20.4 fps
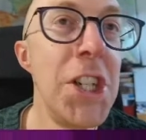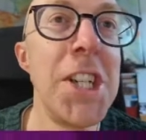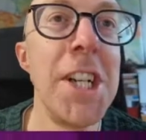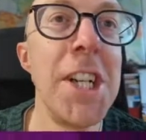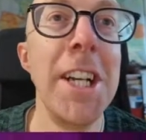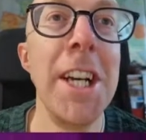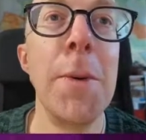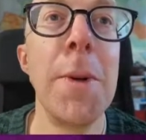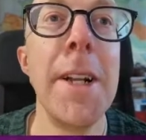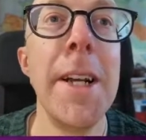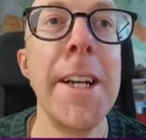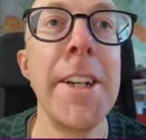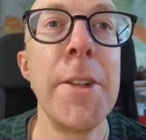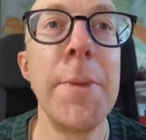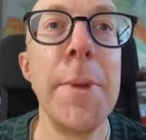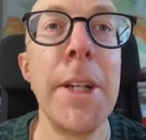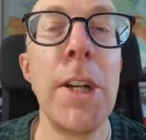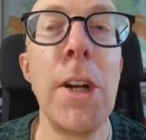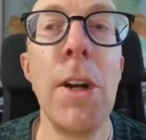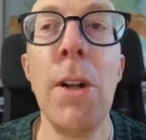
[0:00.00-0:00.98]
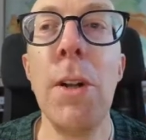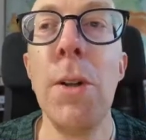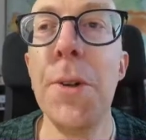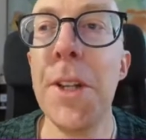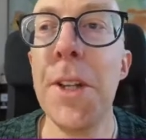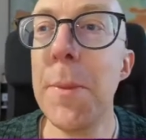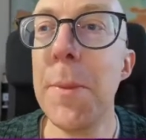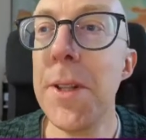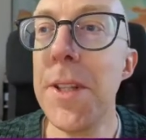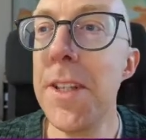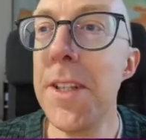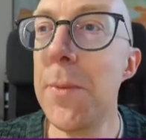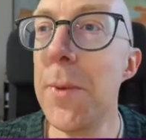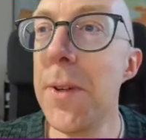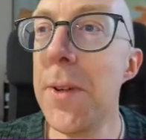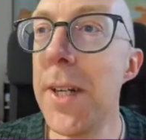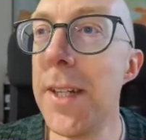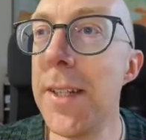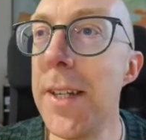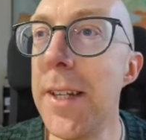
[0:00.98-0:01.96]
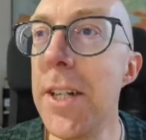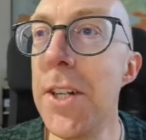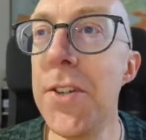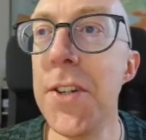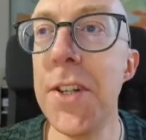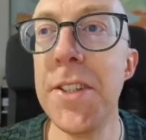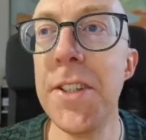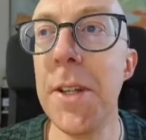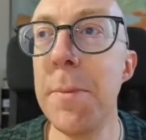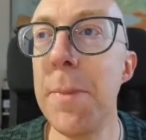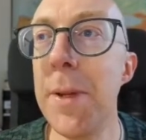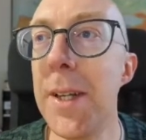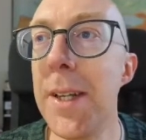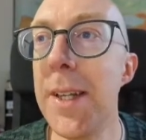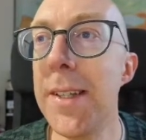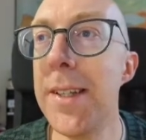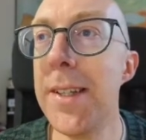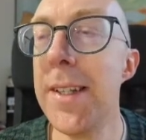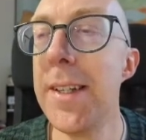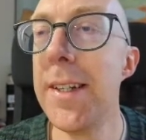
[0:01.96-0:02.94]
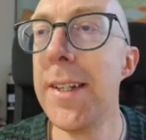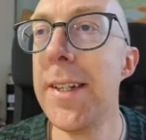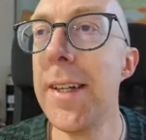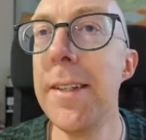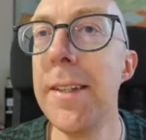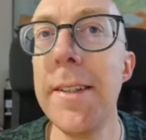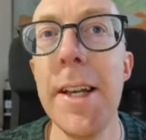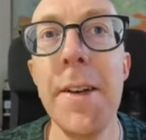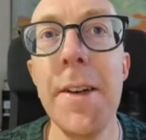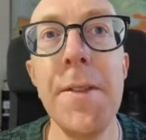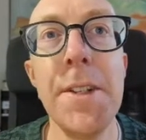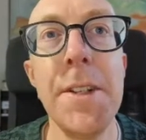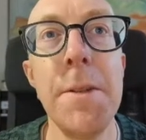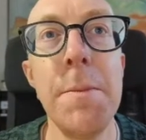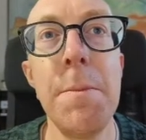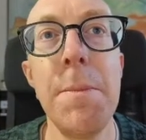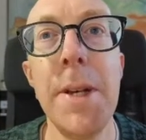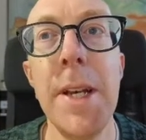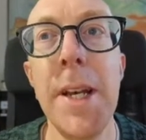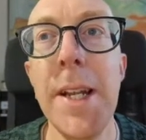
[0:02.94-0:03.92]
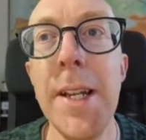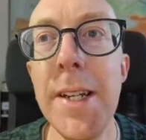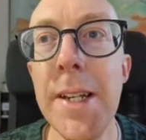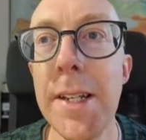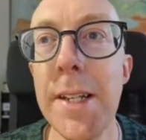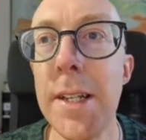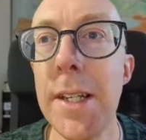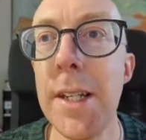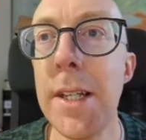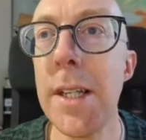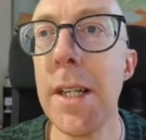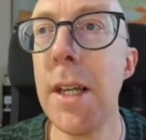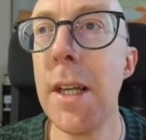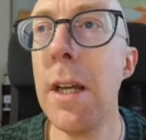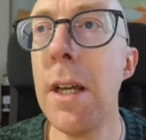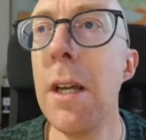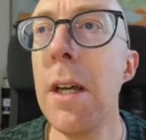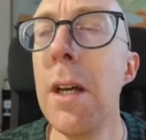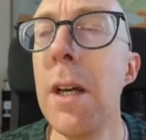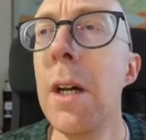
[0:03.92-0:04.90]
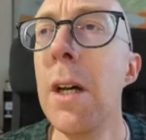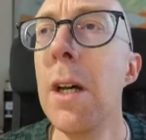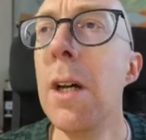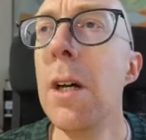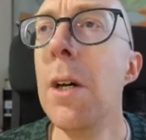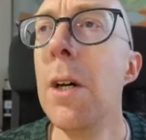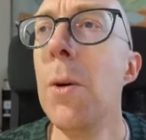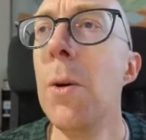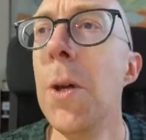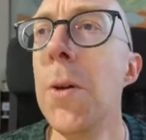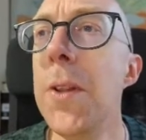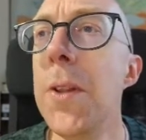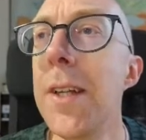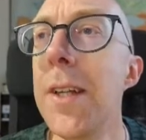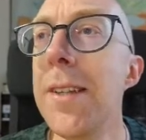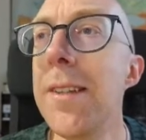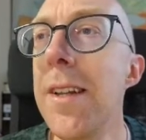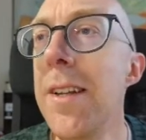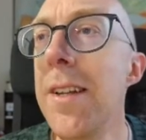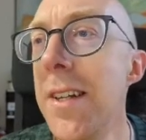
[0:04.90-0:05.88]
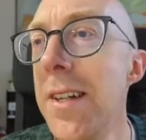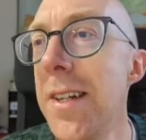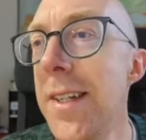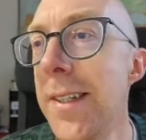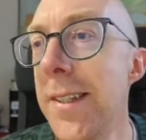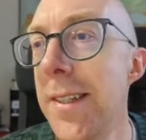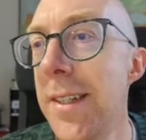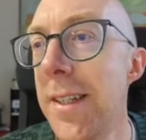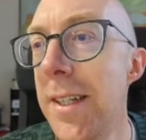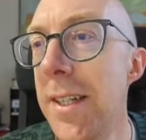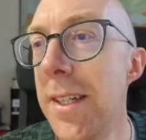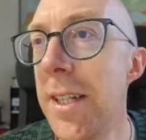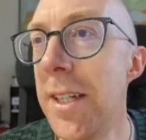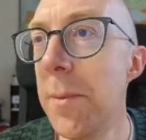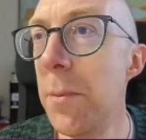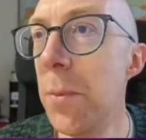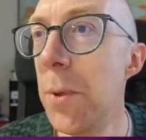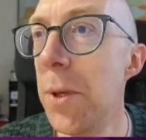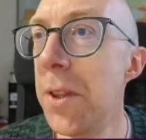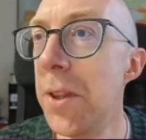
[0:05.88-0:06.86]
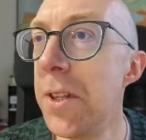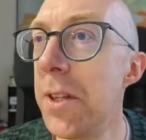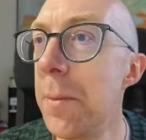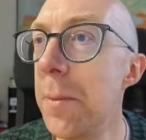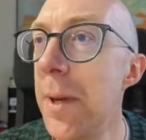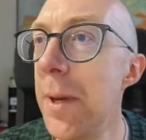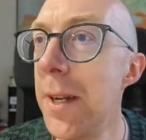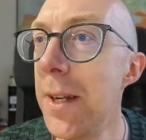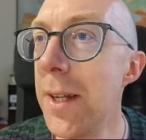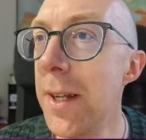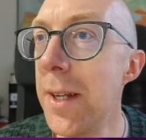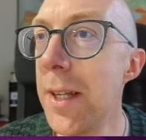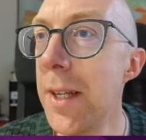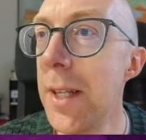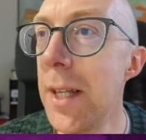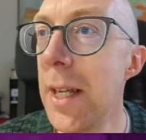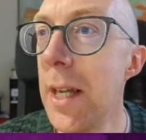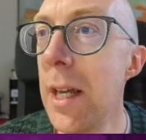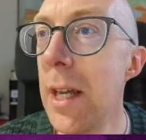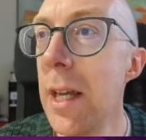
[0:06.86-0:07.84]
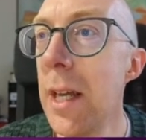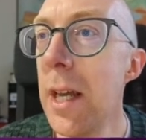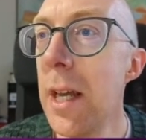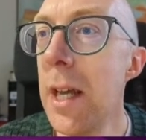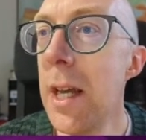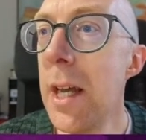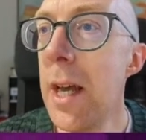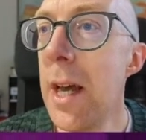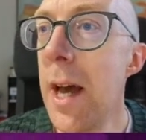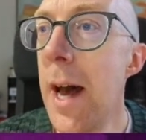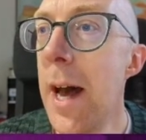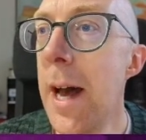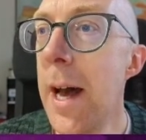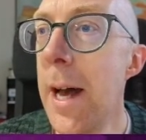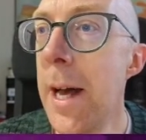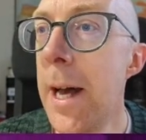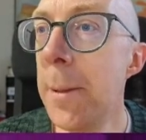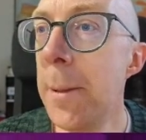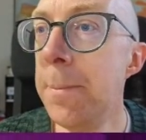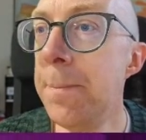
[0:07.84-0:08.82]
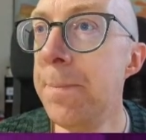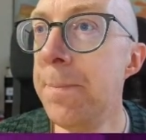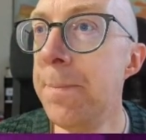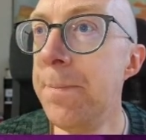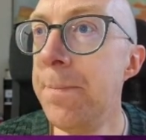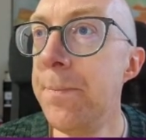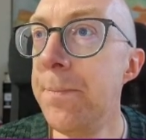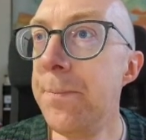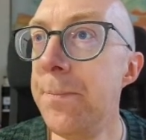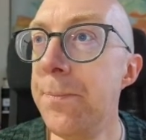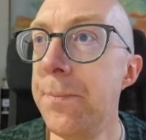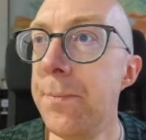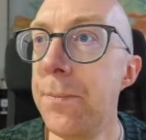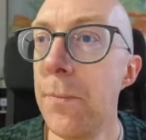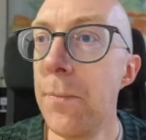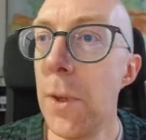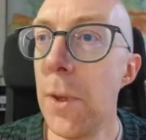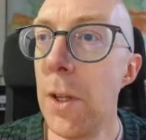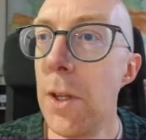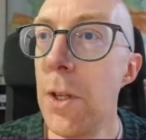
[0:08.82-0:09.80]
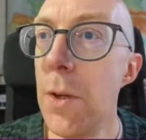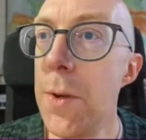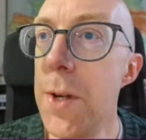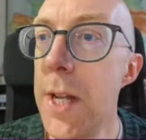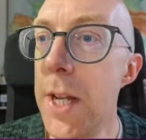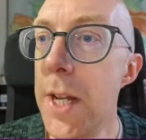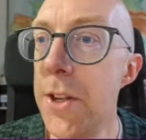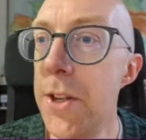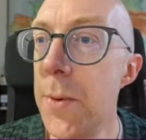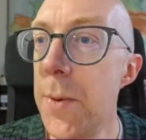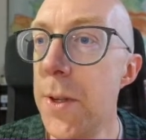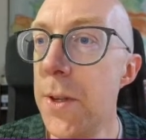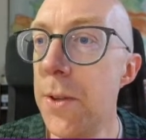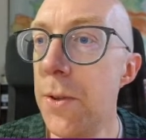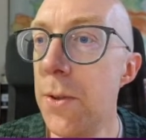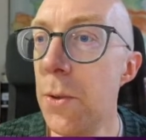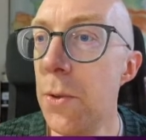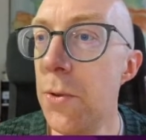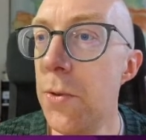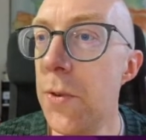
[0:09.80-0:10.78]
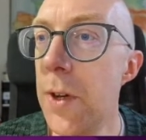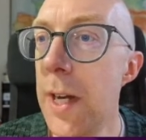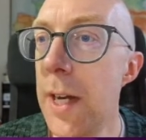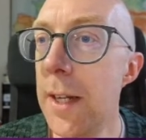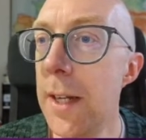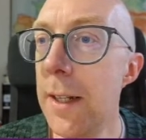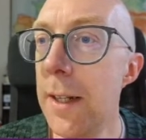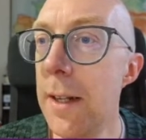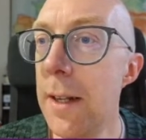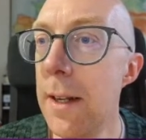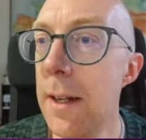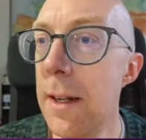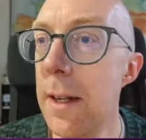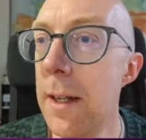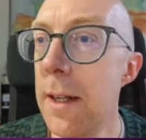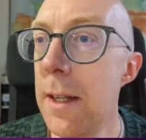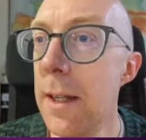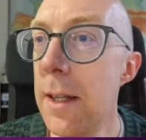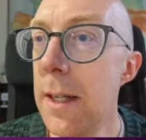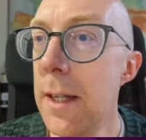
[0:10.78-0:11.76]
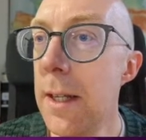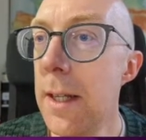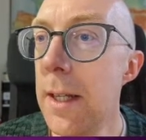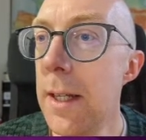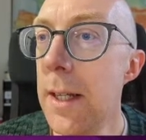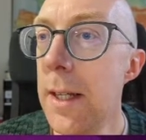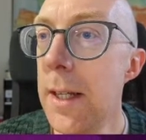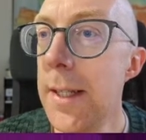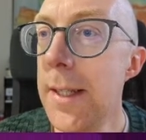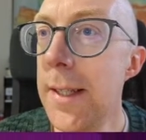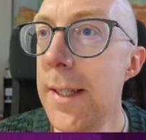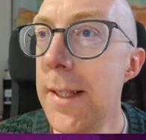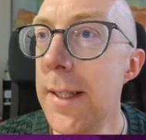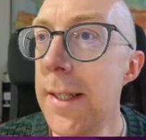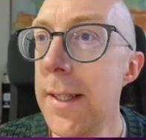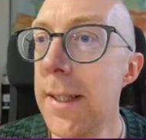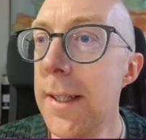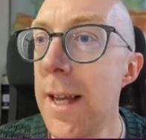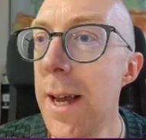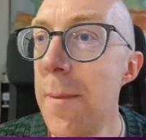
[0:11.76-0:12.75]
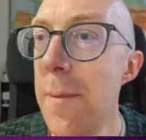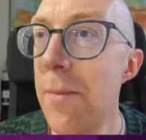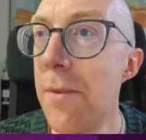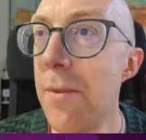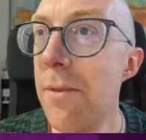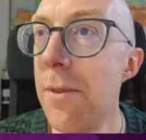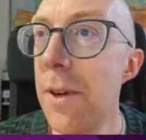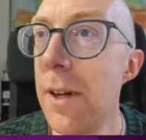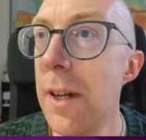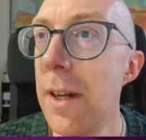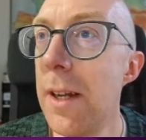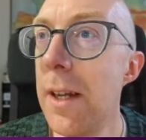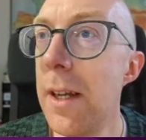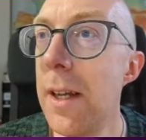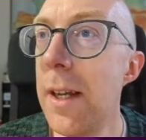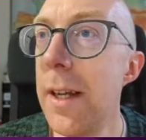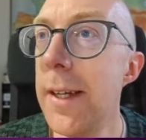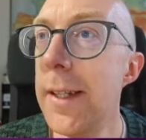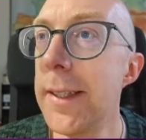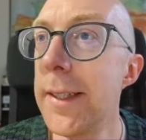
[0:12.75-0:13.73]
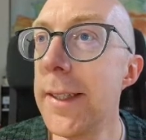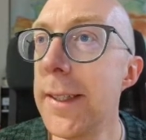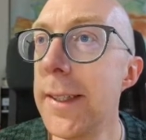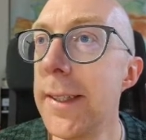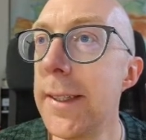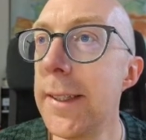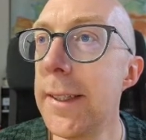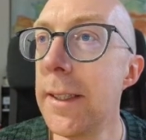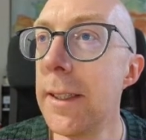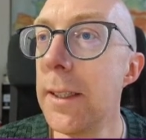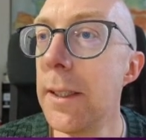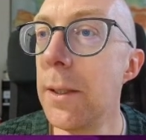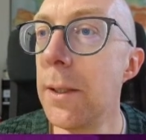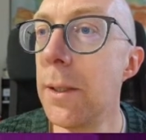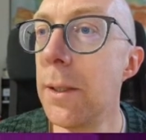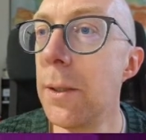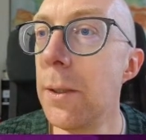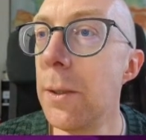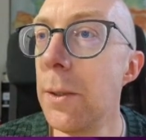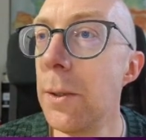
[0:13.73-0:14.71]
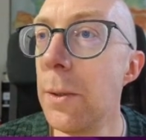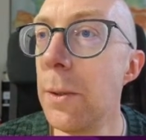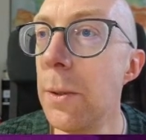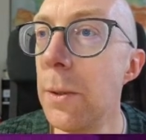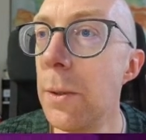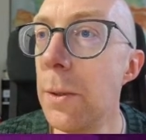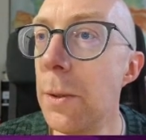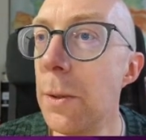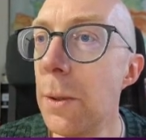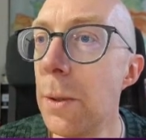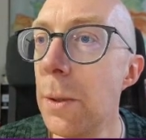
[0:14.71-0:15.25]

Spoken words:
I would like to include it, but this is where it gets interesting because it does have a dependency, although the extension doesn't ship with the dependency. You need to install Veil separately. So I